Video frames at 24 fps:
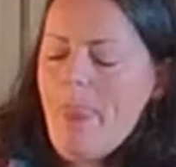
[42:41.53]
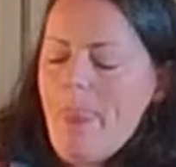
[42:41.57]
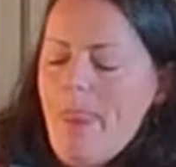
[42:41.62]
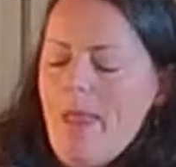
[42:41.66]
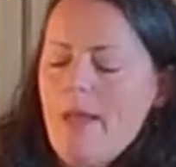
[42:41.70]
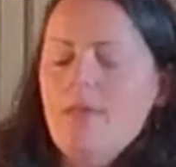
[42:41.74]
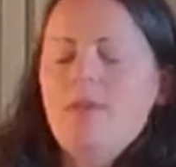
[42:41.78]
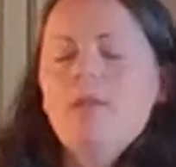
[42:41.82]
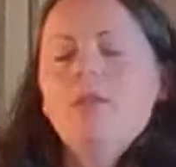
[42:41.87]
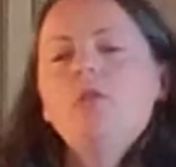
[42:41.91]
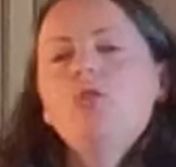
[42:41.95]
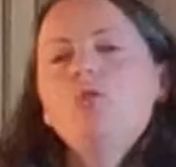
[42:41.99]

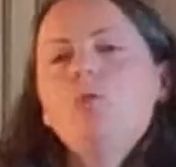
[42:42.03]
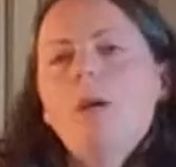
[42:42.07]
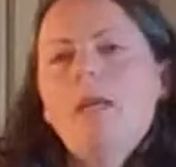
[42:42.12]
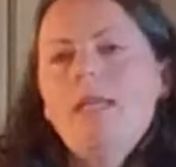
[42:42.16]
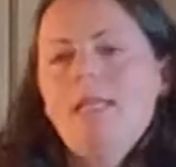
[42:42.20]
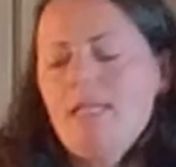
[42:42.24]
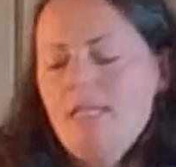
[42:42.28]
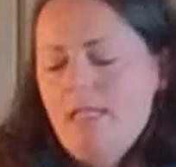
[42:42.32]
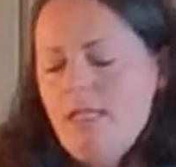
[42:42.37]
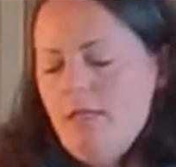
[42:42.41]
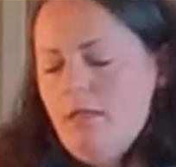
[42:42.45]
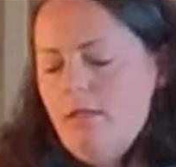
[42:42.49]
In the
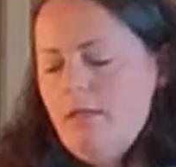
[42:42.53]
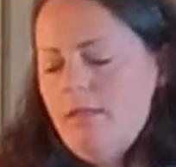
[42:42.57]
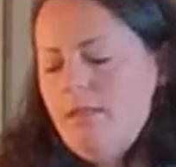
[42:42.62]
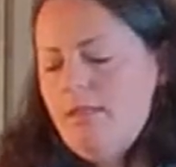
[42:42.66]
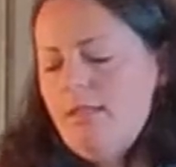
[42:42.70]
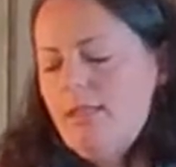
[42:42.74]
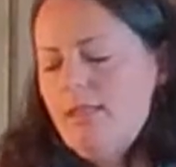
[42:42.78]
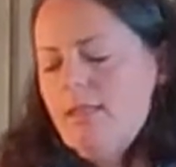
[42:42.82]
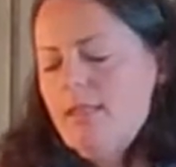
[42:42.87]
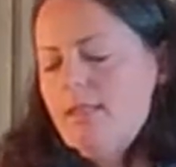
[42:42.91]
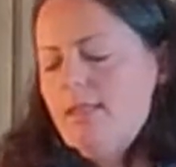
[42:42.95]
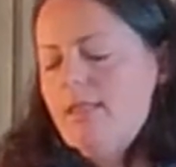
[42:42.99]
20 years
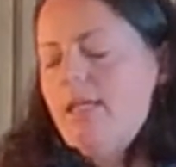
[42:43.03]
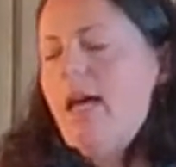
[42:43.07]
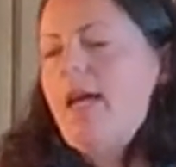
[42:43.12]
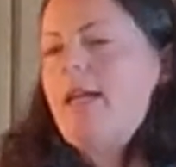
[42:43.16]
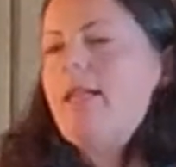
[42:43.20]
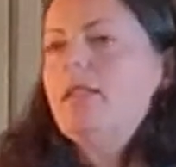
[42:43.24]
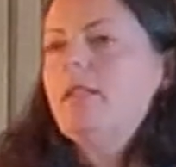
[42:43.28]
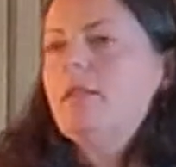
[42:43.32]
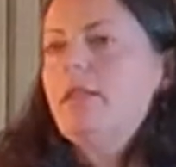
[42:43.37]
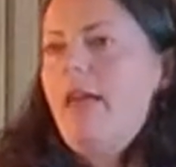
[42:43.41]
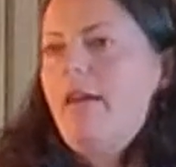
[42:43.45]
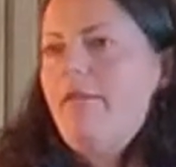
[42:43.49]
since
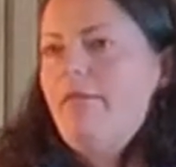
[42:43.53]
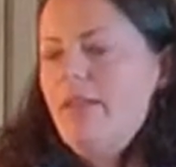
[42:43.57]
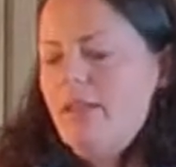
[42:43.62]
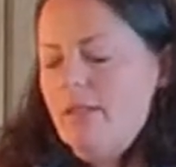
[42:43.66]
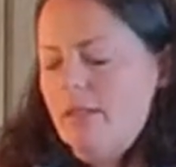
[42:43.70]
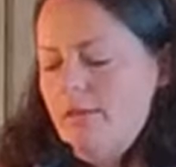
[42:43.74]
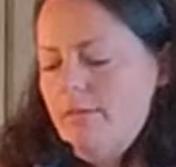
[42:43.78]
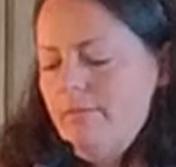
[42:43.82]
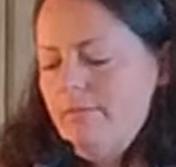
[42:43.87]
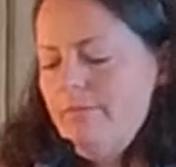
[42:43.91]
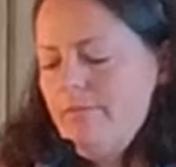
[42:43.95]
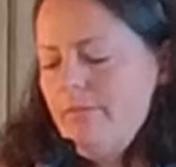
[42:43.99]

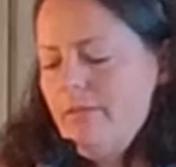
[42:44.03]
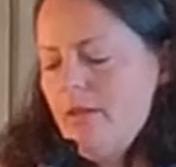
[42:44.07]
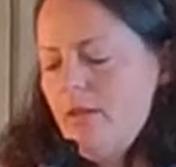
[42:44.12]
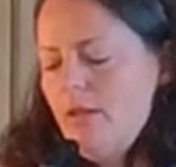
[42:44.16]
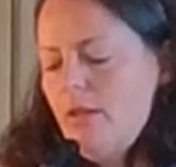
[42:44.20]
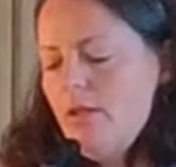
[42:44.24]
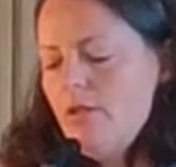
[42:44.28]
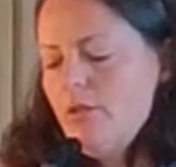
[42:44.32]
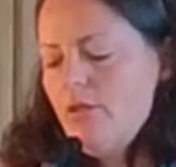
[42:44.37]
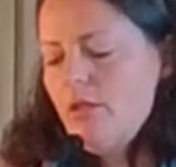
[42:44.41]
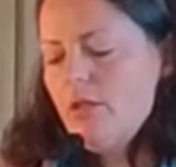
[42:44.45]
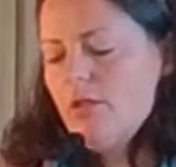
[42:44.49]
9/11,
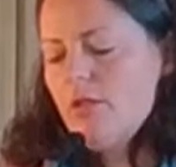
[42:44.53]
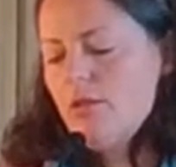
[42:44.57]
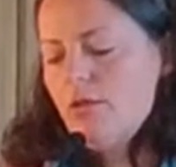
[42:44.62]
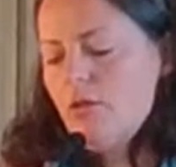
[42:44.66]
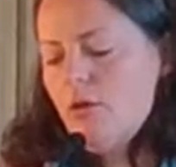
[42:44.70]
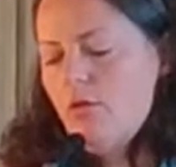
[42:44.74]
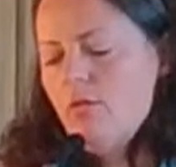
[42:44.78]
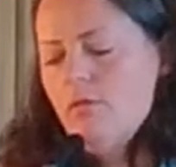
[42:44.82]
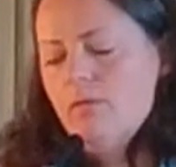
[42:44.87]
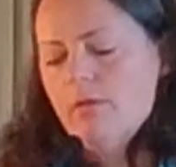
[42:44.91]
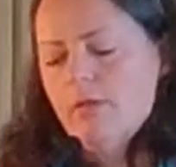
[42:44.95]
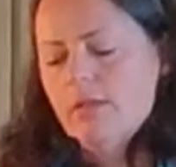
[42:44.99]
just
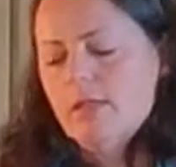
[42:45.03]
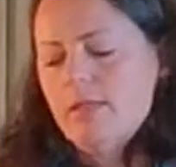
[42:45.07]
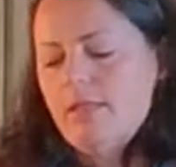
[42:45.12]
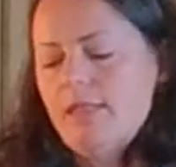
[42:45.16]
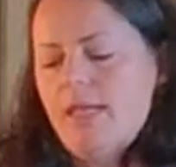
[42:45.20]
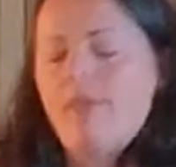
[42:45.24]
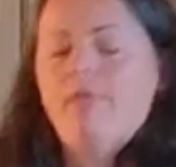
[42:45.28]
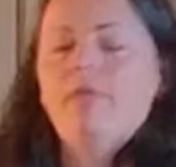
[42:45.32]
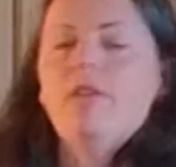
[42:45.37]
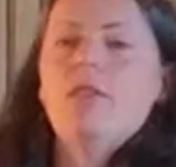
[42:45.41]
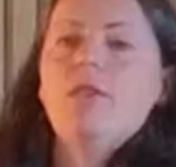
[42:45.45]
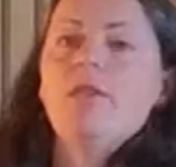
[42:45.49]
over
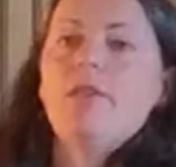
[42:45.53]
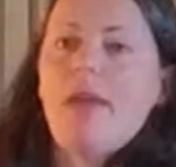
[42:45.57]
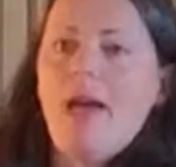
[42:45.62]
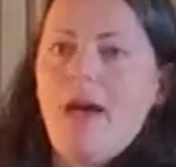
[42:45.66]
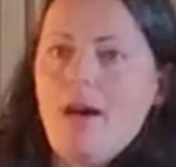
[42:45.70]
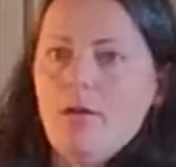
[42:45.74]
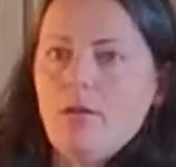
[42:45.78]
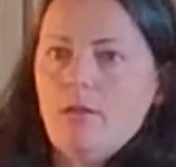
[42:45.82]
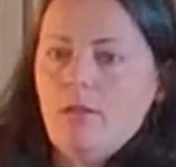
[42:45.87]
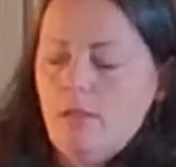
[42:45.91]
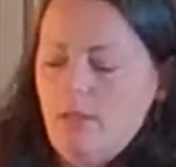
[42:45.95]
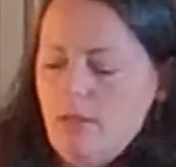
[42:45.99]

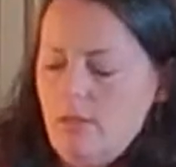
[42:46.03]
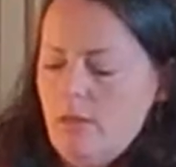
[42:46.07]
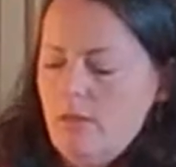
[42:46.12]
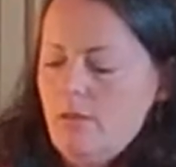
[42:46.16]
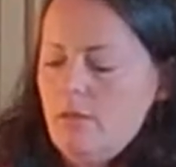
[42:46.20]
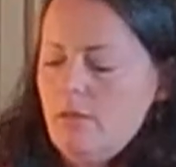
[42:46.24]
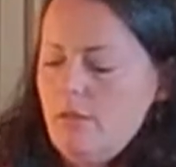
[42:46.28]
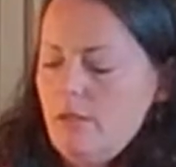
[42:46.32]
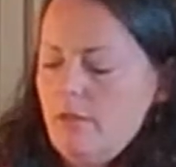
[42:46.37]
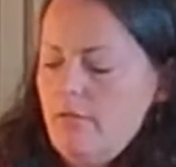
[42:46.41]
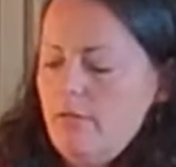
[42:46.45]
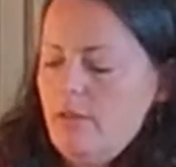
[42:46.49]
7,000
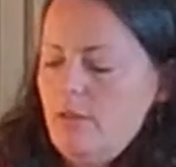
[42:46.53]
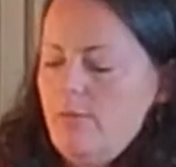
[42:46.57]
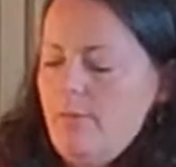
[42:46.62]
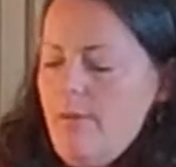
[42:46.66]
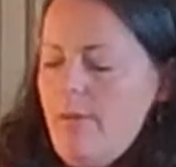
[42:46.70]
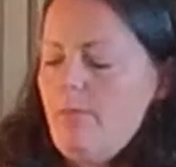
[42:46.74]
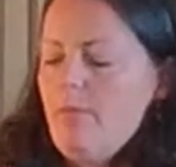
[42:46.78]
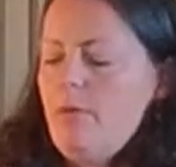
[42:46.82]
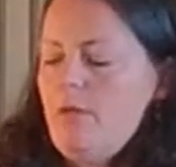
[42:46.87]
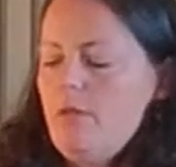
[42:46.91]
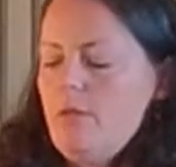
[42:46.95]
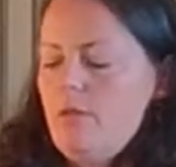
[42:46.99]
service
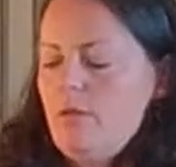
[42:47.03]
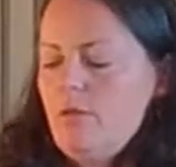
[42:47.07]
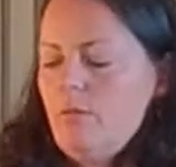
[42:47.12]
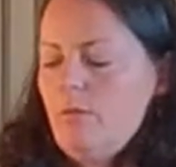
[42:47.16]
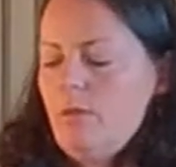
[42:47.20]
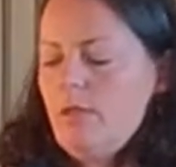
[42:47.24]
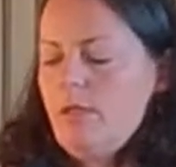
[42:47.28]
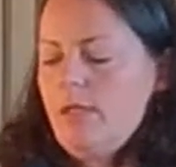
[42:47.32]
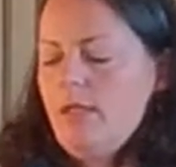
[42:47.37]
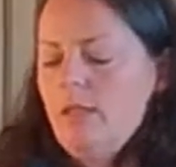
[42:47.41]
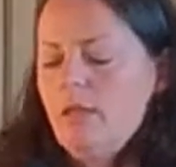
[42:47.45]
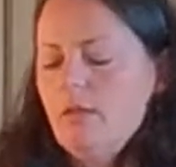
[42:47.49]
members
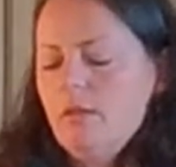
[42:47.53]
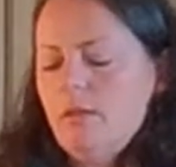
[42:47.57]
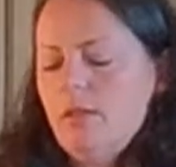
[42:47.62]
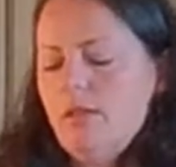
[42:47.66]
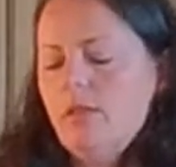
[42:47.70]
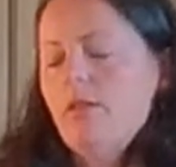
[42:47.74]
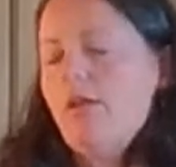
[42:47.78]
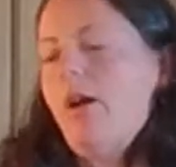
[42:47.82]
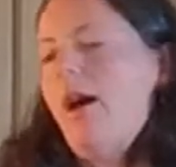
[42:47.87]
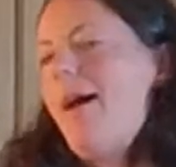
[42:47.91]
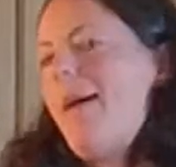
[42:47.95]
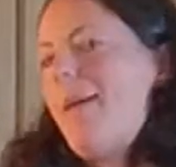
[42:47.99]
were killed
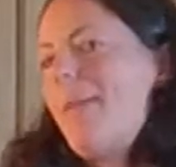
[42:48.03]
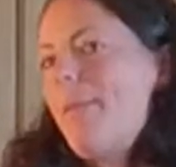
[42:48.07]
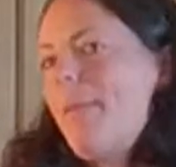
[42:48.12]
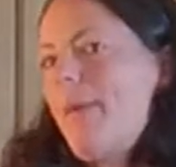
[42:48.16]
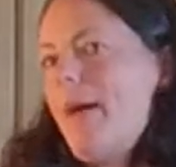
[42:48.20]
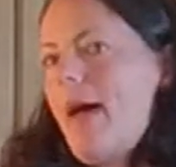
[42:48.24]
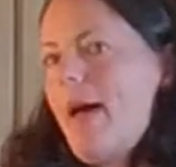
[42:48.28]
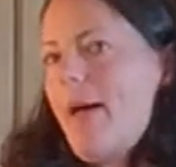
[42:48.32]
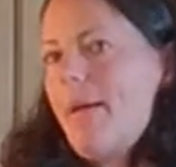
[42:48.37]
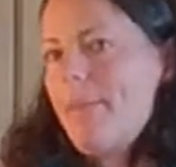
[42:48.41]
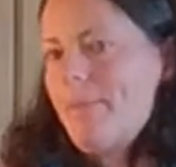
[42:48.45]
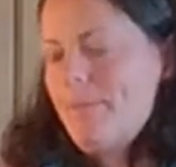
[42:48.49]
in
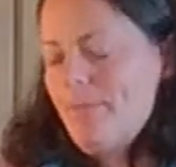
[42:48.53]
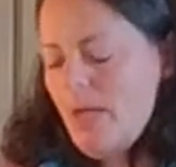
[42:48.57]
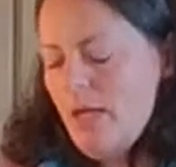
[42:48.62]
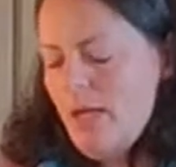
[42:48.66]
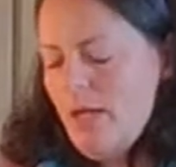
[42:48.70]
combat,